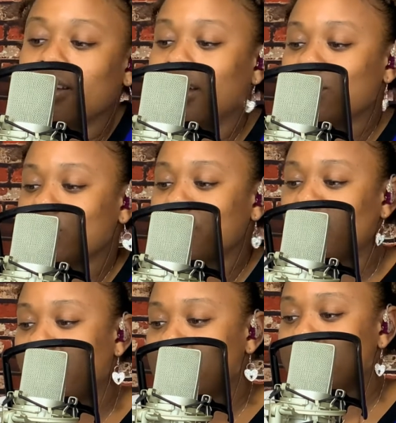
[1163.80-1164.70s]
It was just
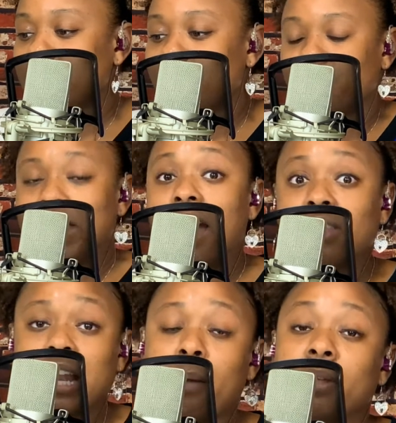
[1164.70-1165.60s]
friends. Now
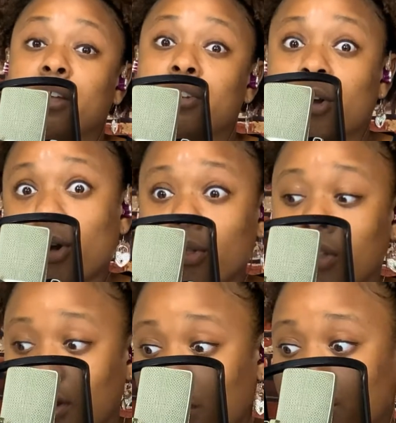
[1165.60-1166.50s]
that I'm an adult,
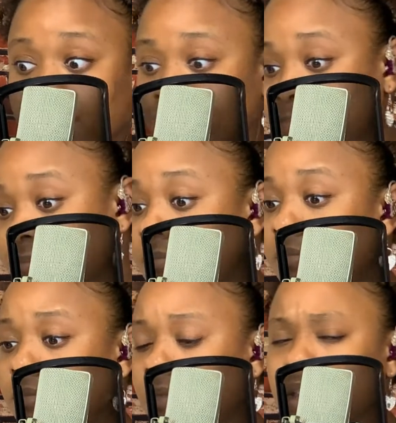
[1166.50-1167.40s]
though,
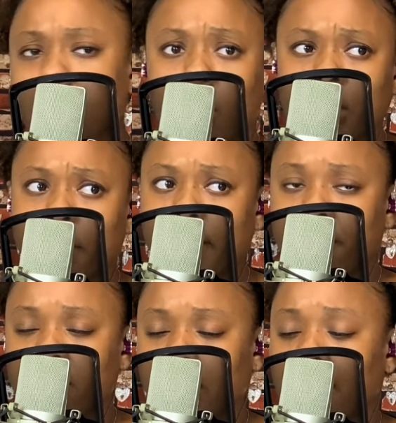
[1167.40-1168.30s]
the only
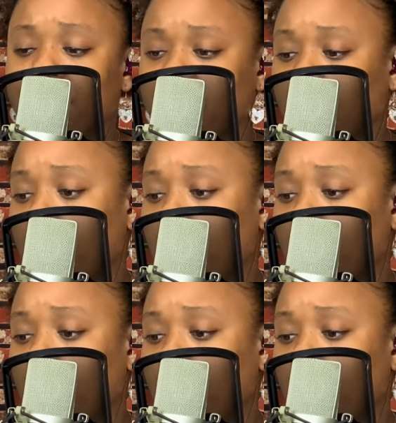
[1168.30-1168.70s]
people that I feel